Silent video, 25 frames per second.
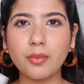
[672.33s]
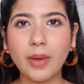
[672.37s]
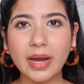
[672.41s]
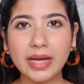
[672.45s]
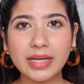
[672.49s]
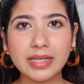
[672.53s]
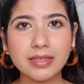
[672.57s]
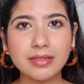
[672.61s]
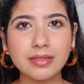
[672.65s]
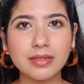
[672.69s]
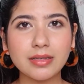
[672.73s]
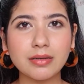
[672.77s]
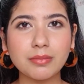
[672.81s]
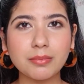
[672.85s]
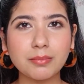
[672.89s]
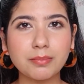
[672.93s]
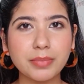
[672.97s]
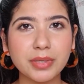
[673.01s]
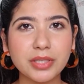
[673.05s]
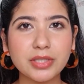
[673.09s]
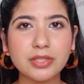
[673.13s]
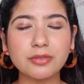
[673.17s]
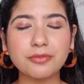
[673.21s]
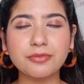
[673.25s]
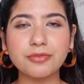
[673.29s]
quite a
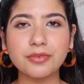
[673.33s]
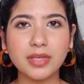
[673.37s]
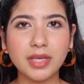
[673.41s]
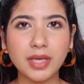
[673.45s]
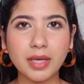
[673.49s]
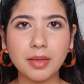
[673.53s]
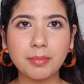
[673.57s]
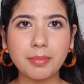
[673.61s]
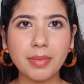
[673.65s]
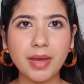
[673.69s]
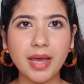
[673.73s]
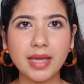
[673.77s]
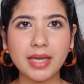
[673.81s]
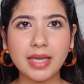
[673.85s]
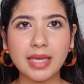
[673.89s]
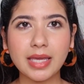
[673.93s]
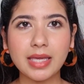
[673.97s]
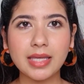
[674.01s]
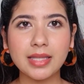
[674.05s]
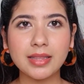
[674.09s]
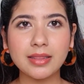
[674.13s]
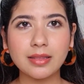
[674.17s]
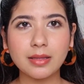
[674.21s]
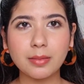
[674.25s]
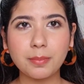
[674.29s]
bit of kickback
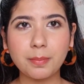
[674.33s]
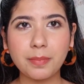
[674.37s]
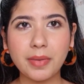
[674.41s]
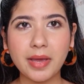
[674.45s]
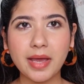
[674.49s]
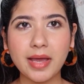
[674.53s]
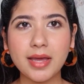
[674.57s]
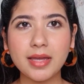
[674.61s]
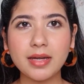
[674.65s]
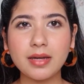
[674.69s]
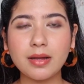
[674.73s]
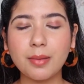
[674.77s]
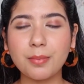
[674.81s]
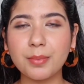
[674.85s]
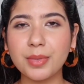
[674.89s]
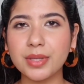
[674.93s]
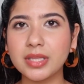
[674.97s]
in the pan,